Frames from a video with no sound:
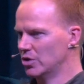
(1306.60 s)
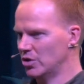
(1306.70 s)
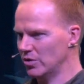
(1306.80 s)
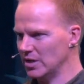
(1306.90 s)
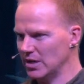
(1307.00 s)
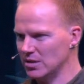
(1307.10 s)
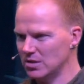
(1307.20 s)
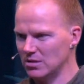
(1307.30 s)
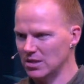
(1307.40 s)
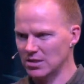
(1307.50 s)
turned
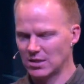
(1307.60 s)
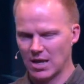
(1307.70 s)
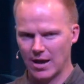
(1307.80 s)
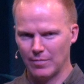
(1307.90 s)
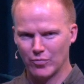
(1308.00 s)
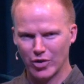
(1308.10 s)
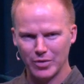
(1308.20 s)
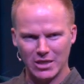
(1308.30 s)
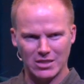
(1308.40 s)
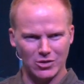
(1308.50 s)
into this pretty
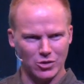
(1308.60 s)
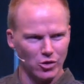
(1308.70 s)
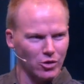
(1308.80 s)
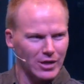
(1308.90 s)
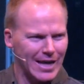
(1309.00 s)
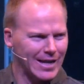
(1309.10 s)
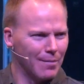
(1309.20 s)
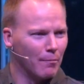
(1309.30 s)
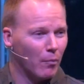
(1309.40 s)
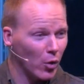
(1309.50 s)
much looked like a
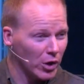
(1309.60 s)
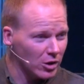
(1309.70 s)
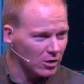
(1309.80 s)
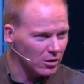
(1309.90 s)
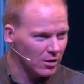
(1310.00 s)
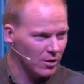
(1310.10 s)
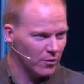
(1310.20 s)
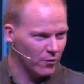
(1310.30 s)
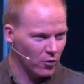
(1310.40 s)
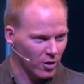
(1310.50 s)
boil
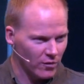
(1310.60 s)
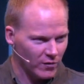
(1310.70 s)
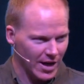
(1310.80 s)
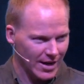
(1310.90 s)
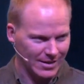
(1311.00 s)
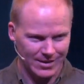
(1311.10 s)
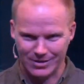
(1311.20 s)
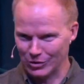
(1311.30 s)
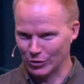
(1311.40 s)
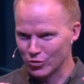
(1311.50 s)
full of like
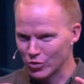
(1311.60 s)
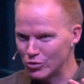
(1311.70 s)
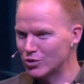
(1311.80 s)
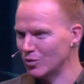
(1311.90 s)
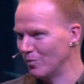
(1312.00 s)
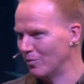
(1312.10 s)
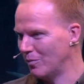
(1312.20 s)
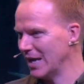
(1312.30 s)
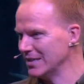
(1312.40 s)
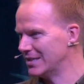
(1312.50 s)
gruesome
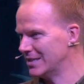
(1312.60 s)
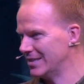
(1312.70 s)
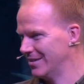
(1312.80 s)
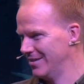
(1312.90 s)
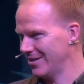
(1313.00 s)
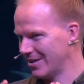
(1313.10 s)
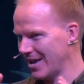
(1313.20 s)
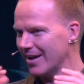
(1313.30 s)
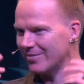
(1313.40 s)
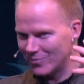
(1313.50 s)
pus,
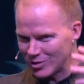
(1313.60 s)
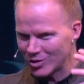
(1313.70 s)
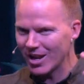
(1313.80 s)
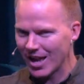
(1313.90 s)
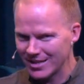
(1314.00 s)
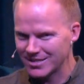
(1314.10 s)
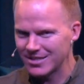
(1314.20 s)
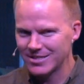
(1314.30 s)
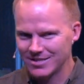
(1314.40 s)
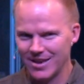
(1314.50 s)
okay? Visualize
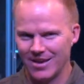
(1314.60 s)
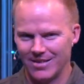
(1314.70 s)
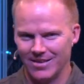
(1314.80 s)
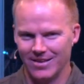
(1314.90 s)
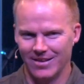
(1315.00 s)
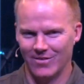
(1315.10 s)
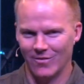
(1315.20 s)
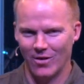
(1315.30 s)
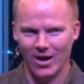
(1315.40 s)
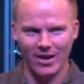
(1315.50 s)
this, yeah, all
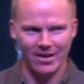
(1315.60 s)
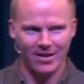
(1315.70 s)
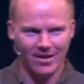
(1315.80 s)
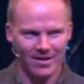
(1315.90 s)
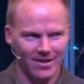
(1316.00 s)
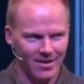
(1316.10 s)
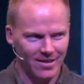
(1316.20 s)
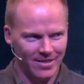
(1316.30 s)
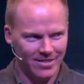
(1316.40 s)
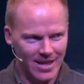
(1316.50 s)
right?
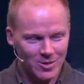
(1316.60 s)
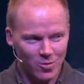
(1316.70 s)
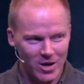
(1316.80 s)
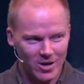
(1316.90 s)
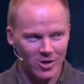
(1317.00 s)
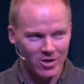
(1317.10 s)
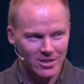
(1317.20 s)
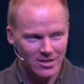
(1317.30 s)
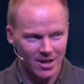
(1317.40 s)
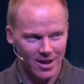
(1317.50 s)
That's what it
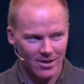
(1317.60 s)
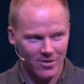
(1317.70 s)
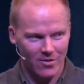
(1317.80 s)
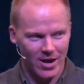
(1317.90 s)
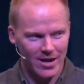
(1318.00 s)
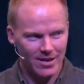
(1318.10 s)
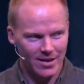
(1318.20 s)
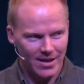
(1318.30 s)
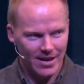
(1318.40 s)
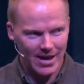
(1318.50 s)
looks like, all right?
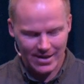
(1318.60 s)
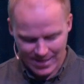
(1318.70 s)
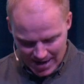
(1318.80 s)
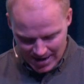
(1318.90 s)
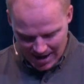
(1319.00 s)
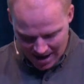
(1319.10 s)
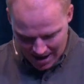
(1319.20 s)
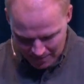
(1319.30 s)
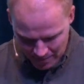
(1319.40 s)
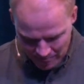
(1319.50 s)
And
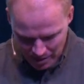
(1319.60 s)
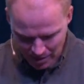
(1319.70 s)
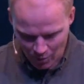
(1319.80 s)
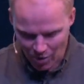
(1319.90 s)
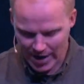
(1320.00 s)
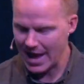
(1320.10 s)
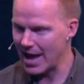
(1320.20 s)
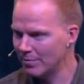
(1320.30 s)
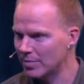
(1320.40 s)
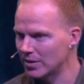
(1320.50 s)
then what
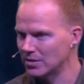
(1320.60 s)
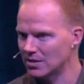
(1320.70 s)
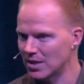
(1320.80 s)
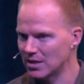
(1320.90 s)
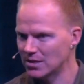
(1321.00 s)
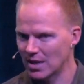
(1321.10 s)
happens is